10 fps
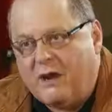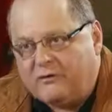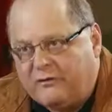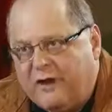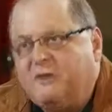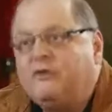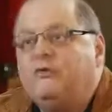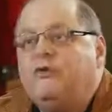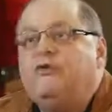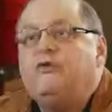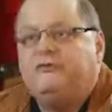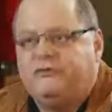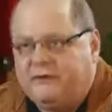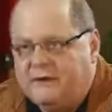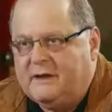now trying to
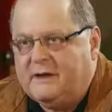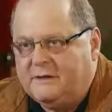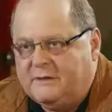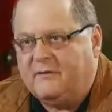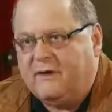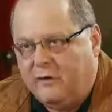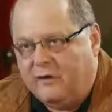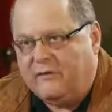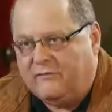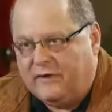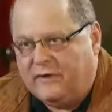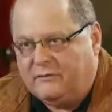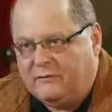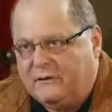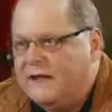use the recall
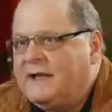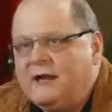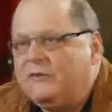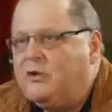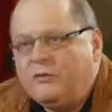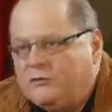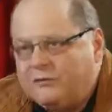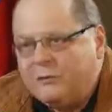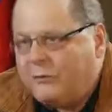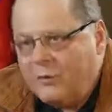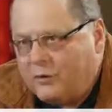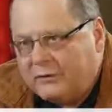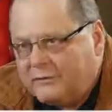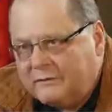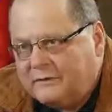referendum, they did not
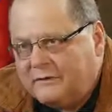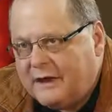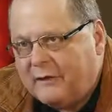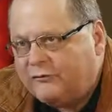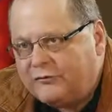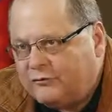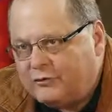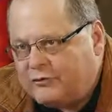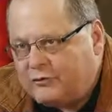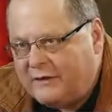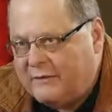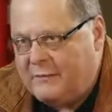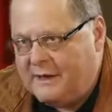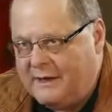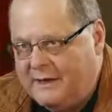support the Constitution at the
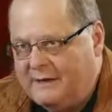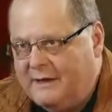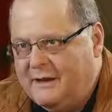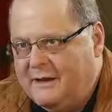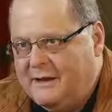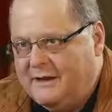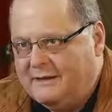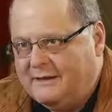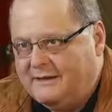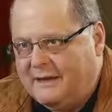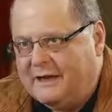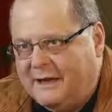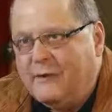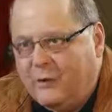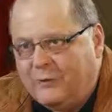beginning that
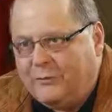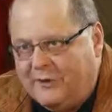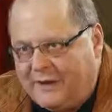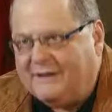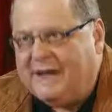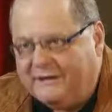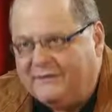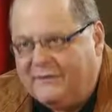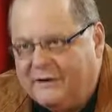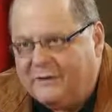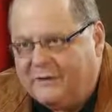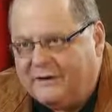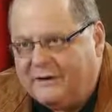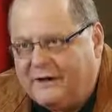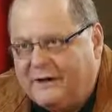incorporate that
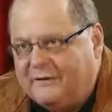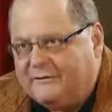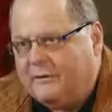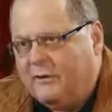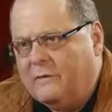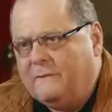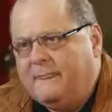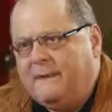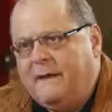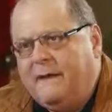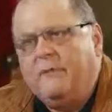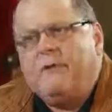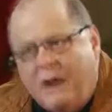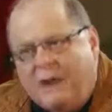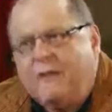figure. So
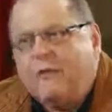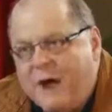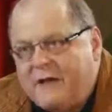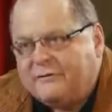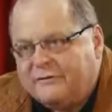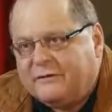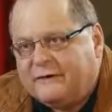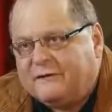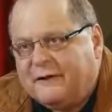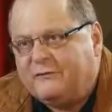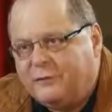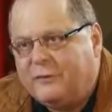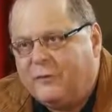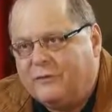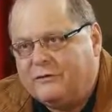we are the ones that
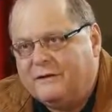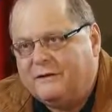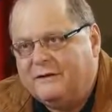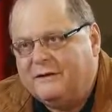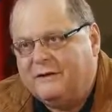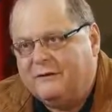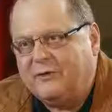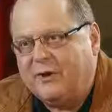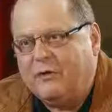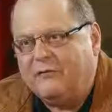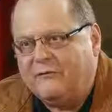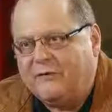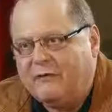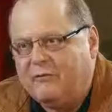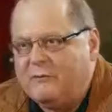support a recall
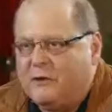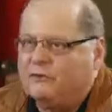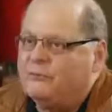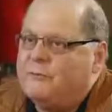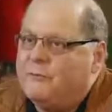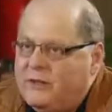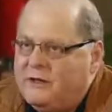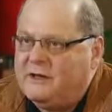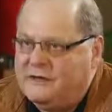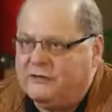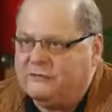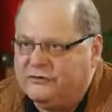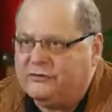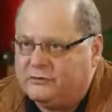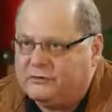referendum because we put it in the
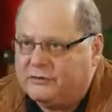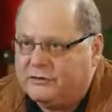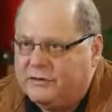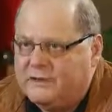Constitution.